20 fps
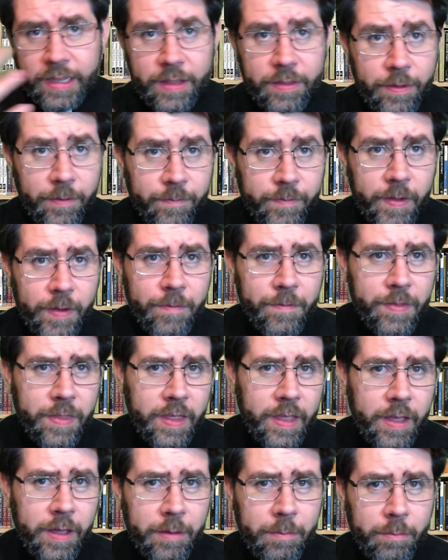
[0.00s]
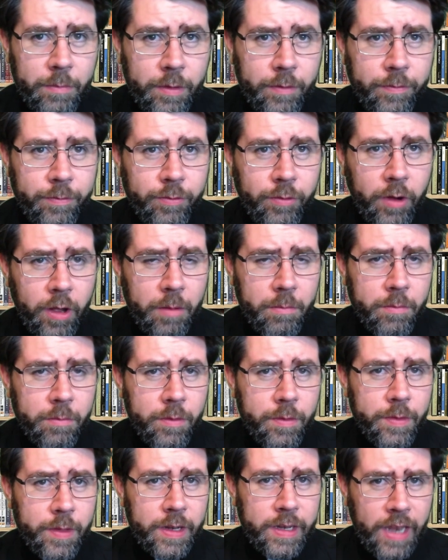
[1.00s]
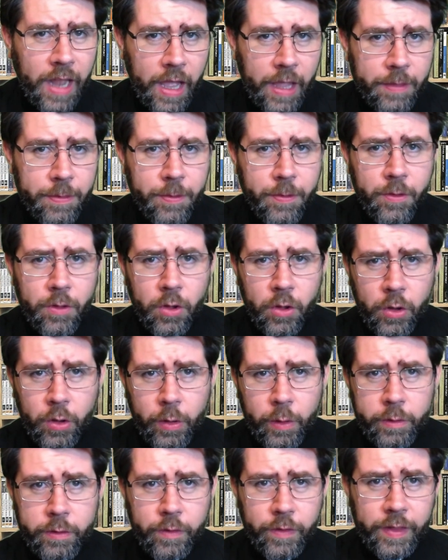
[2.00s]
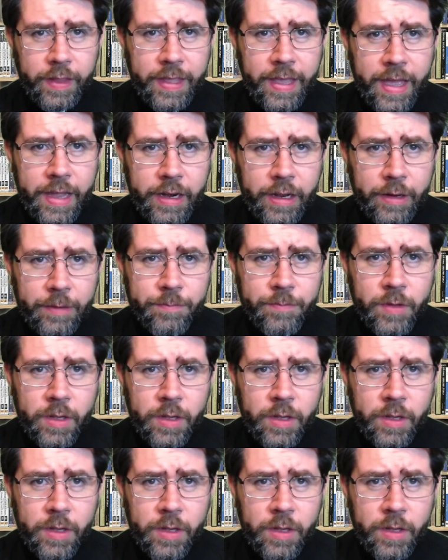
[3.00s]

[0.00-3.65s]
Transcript: the fifth hymn from the ninth ode of the canon.